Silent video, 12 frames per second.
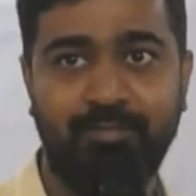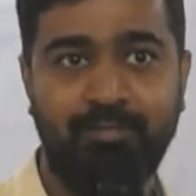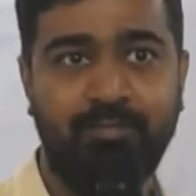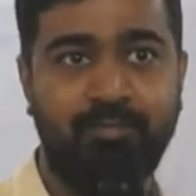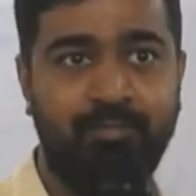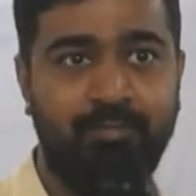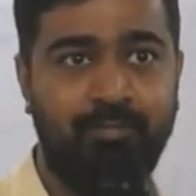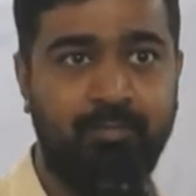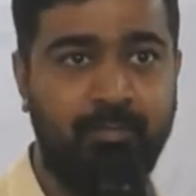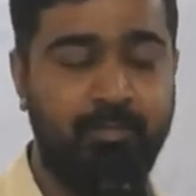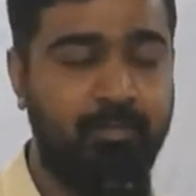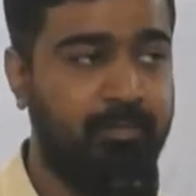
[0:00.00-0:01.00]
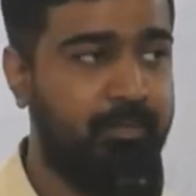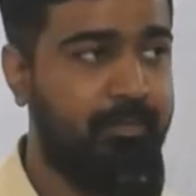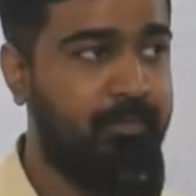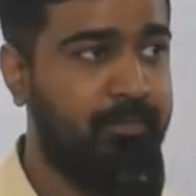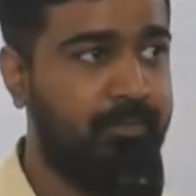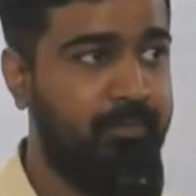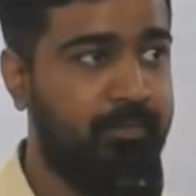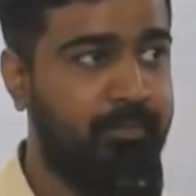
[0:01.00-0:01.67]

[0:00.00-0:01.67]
(silence)